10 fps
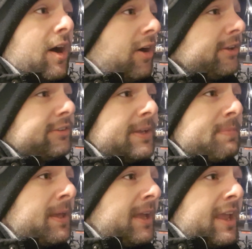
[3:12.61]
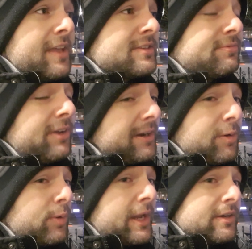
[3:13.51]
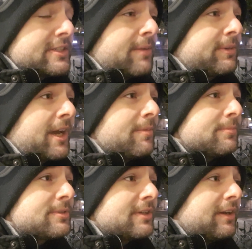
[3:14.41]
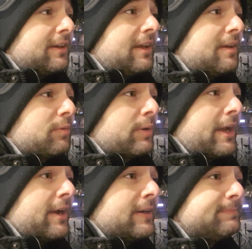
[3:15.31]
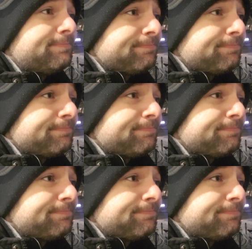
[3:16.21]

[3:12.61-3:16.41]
honestly it's very weird sometimes uh, where